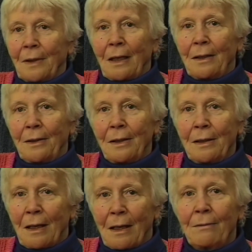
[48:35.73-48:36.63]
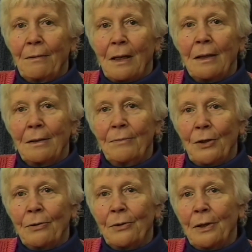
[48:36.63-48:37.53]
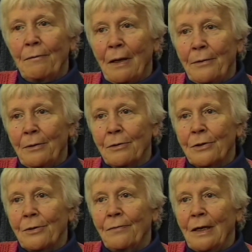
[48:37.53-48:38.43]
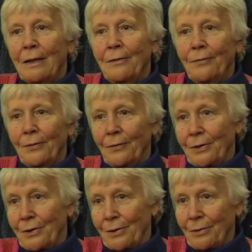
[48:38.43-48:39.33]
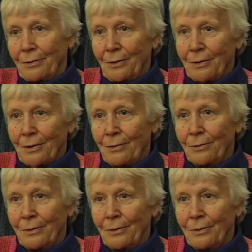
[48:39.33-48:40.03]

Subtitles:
I think I am the only one who survived of this whole